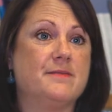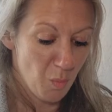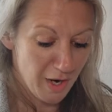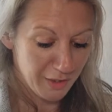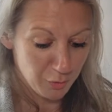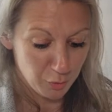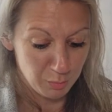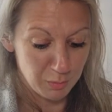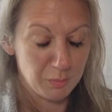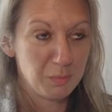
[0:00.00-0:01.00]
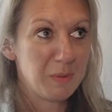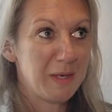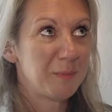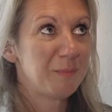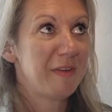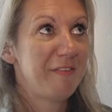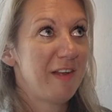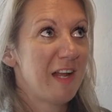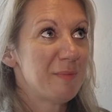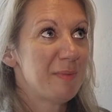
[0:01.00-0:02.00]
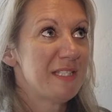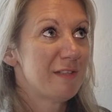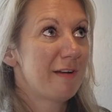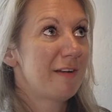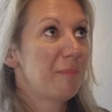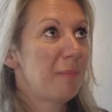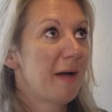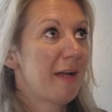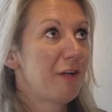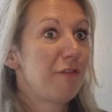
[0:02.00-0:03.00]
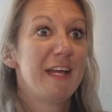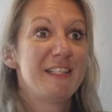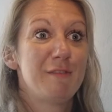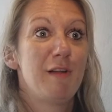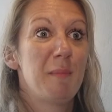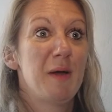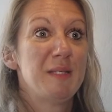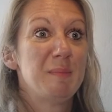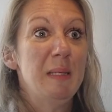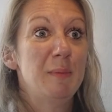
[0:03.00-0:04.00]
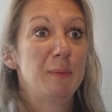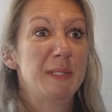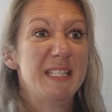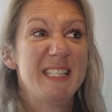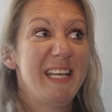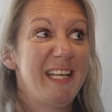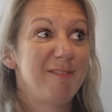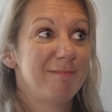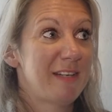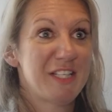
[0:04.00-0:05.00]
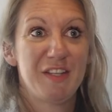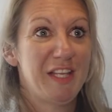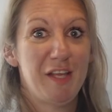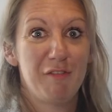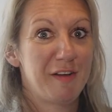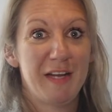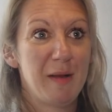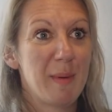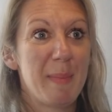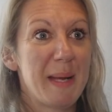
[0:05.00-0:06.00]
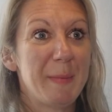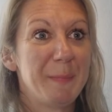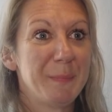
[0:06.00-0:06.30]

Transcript: Why Cornwall? Well, if you'd like to be surrounded by creative, like minded people in the sea, I don't think you can find anywhere better.